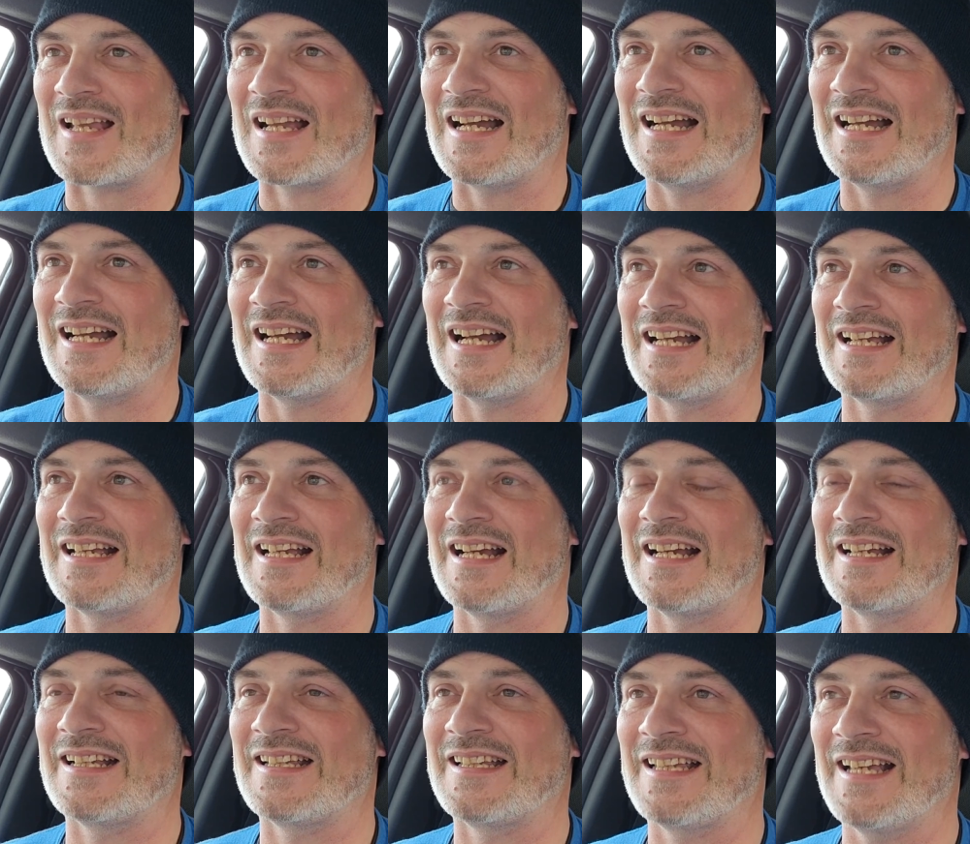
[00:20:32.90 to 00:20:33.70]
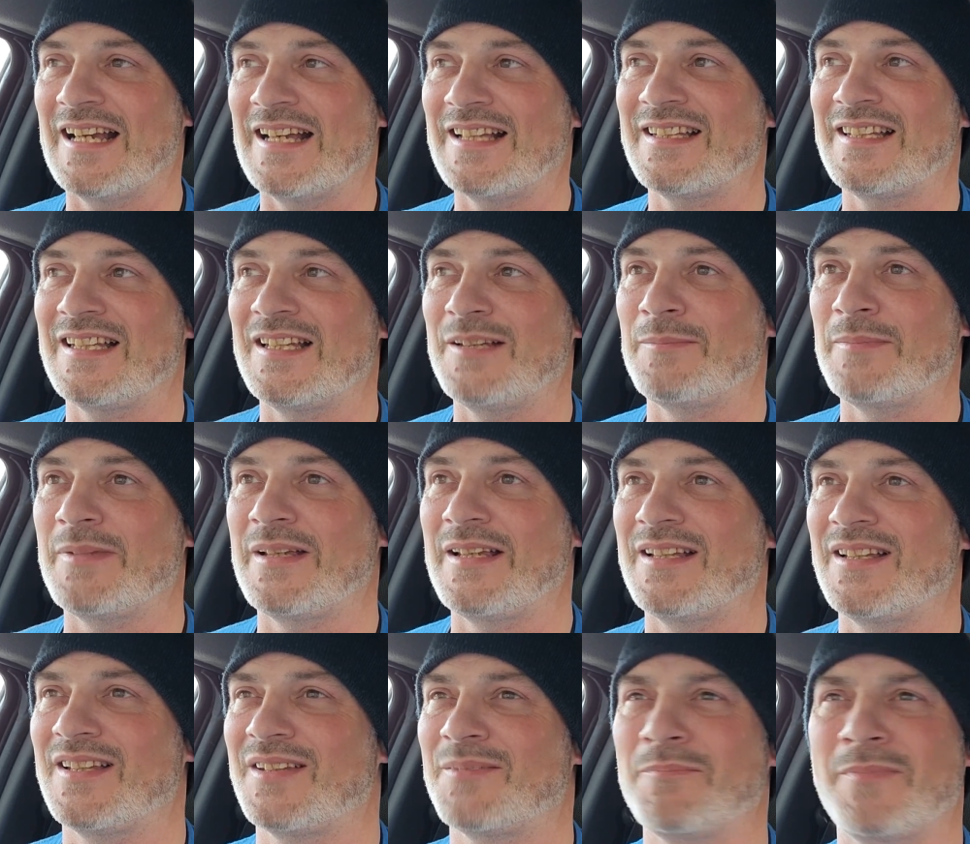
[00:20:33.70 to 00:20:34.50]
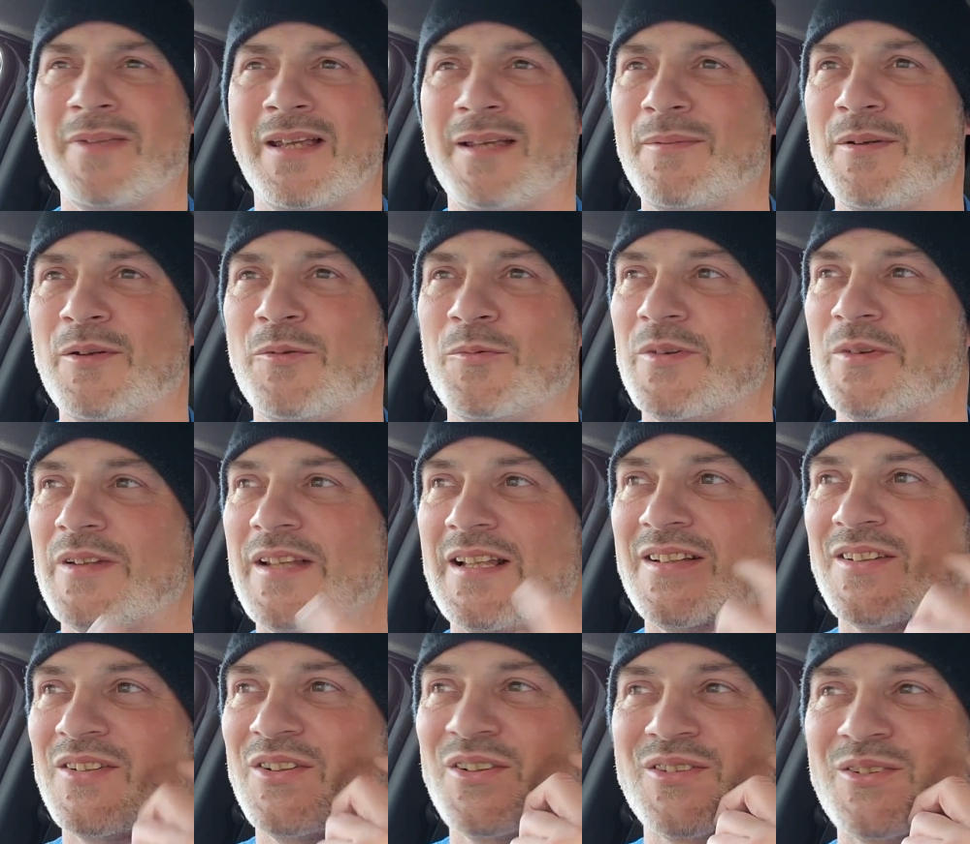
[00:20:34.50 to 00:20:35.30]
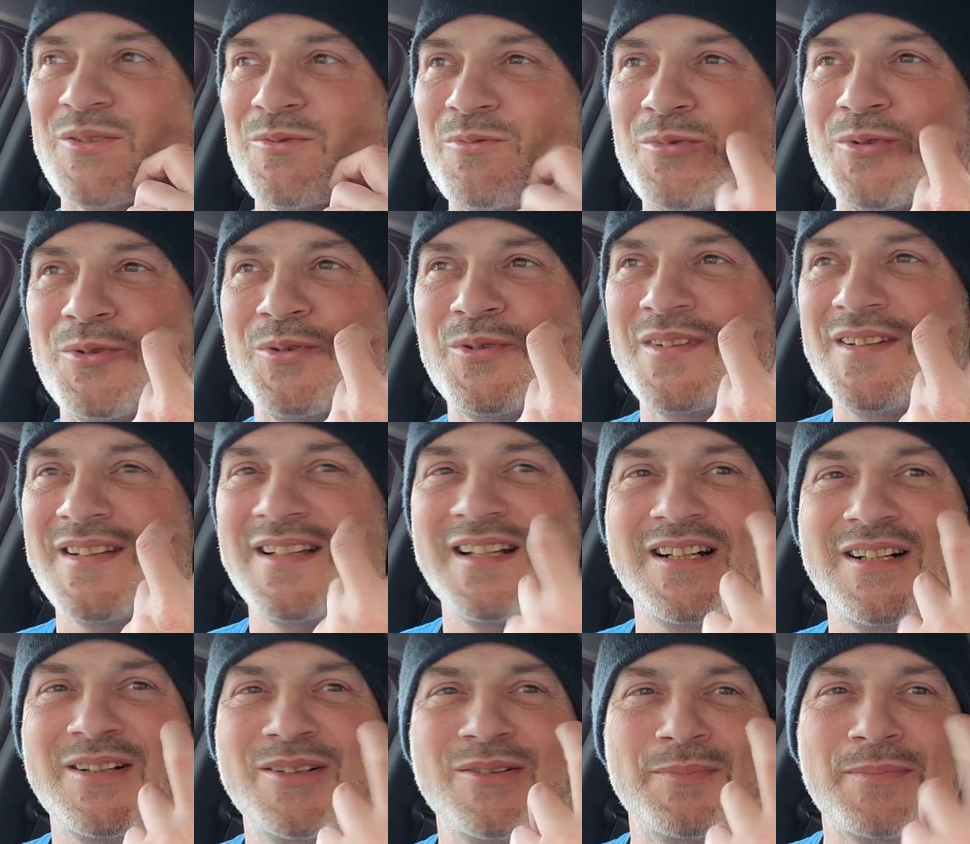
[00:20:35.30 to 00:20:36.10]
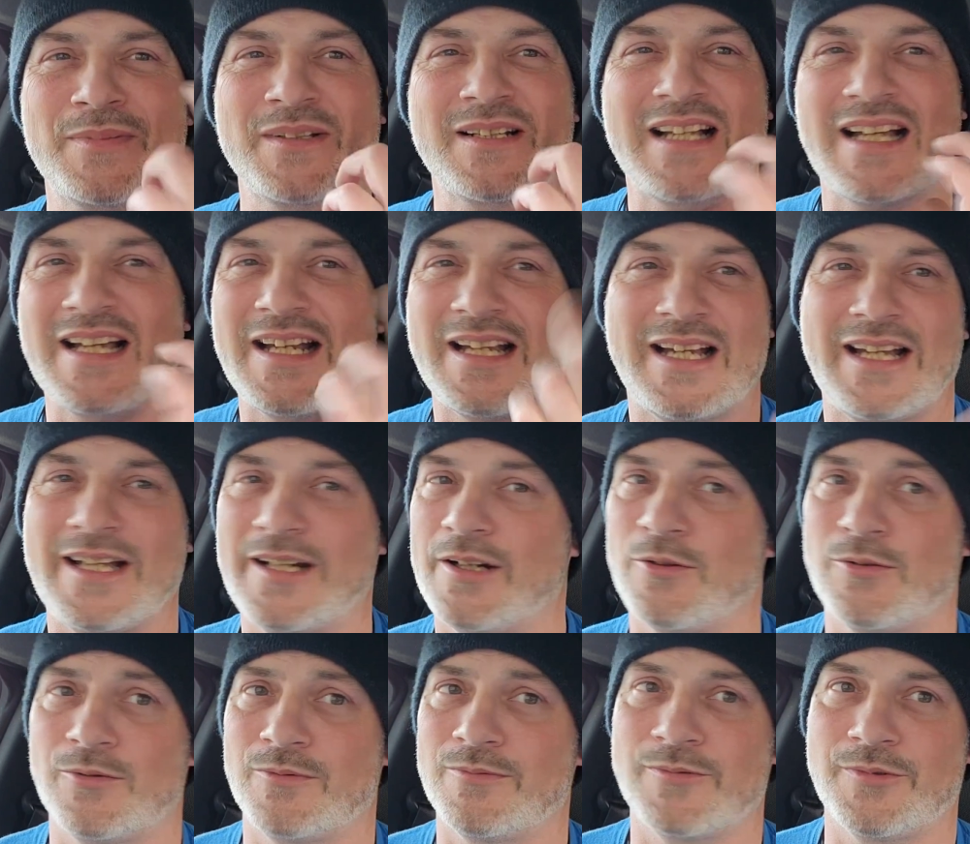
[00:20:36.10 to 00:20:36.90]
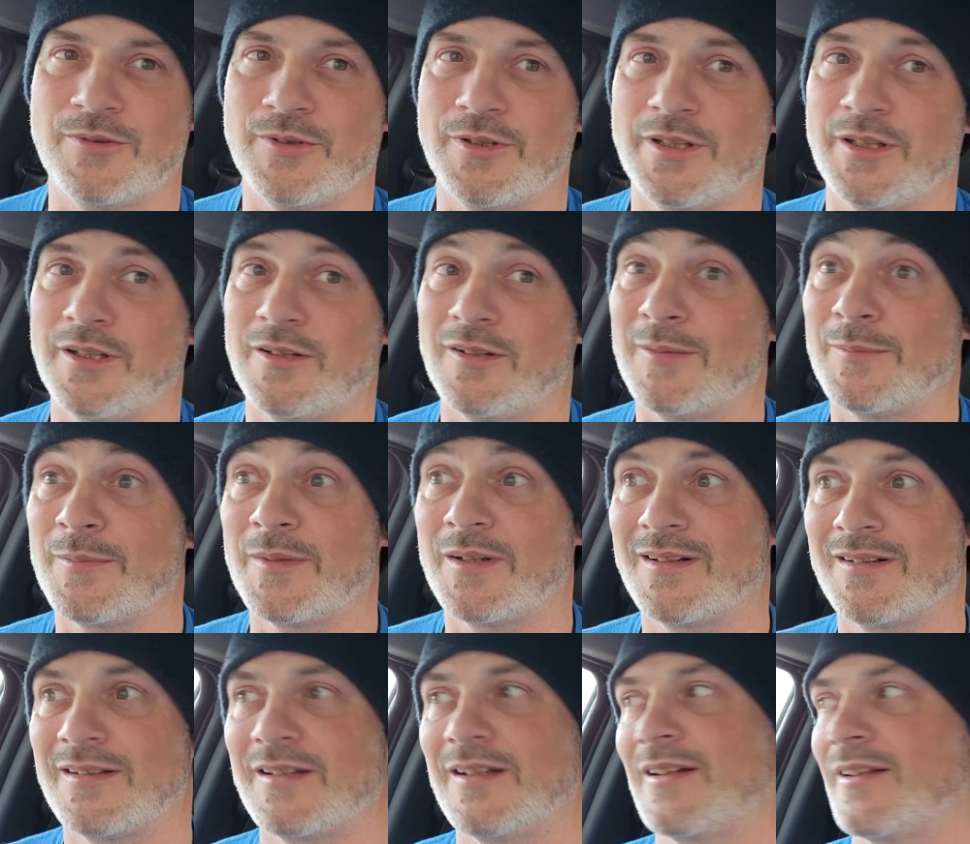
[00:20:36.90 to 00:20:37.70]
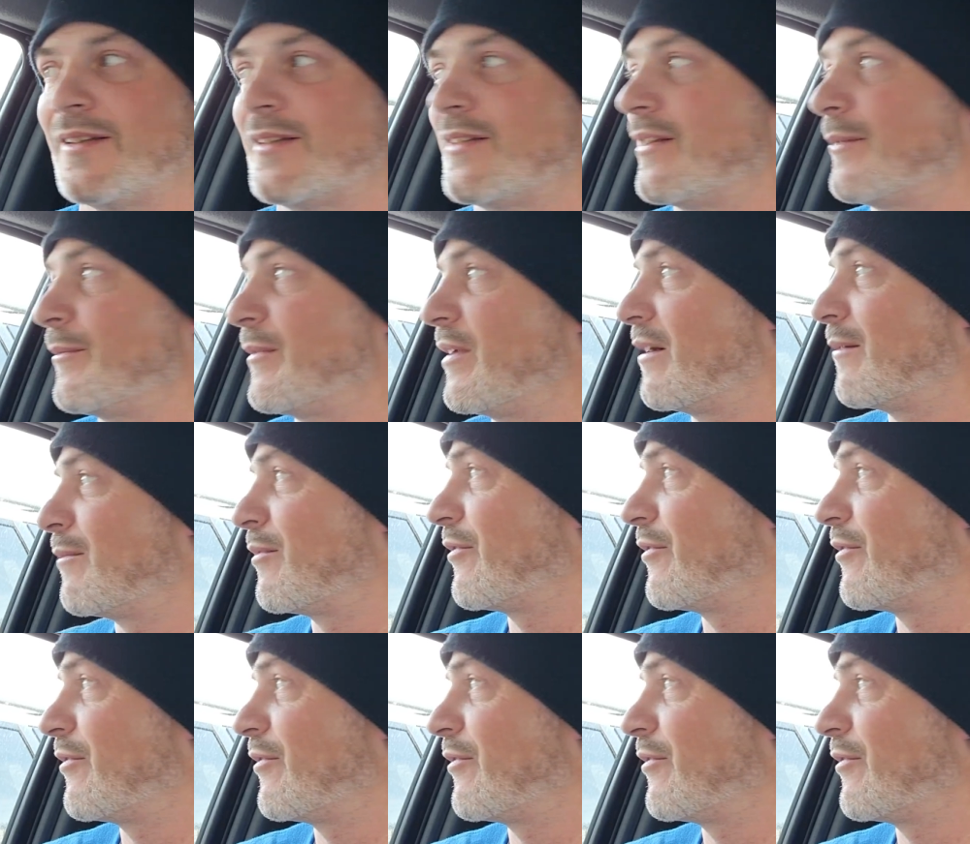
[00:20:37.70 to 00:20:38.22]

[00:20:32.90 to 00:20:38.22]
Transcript: I, I, I, guess he means maybe when they took the roots out, but I, I don't really know. I'm not a dentist. I'm not a